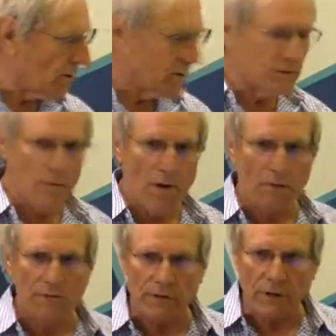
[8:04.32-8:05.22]

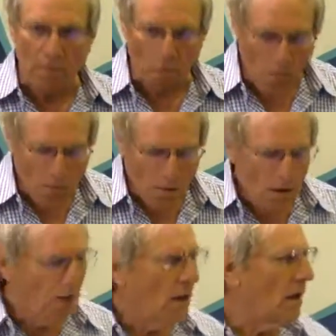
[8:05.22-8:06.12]
democracy,
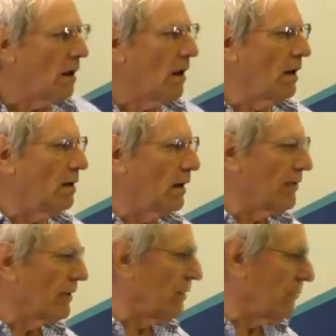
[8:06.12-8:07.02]
and
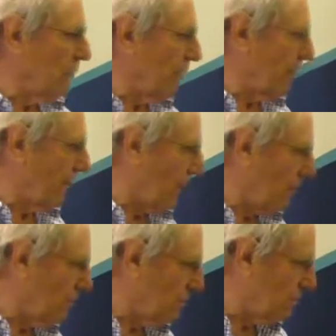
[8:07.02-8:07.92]
everything would be fine.
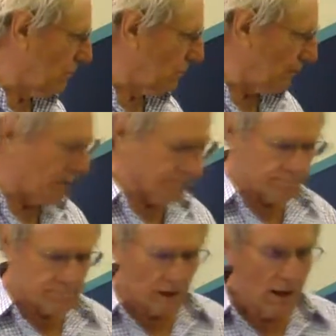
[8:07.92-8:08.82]
Okay.
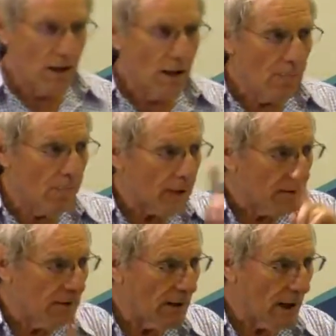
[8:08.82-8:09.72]
But
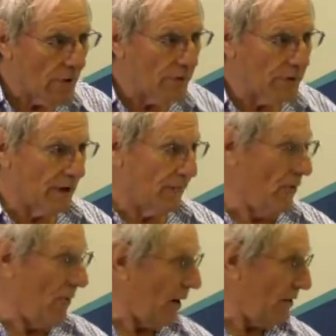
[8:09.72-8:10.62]
Albert then
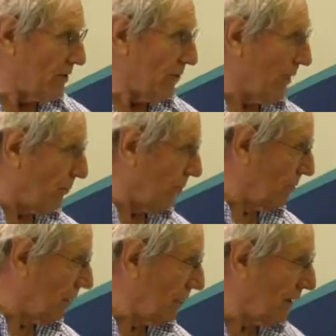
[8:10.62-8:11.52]
reminds people
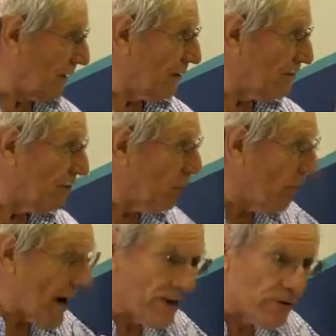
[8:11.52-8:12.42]
that there's still
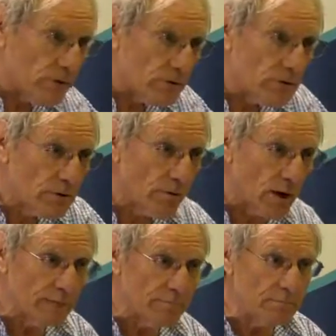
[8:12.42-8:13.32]
passions,
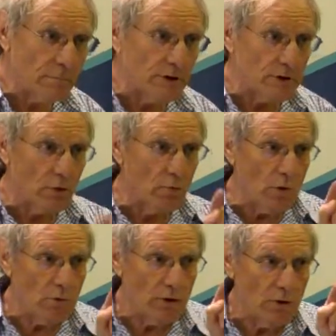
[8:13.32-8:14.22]
right? And so what
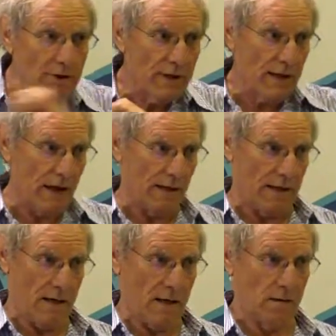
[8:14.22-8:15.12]
we're looking at
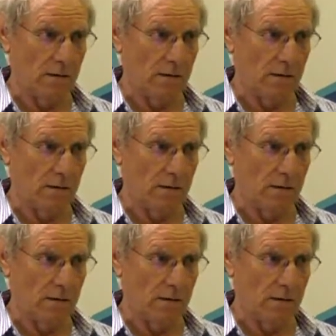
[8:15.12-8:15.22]
now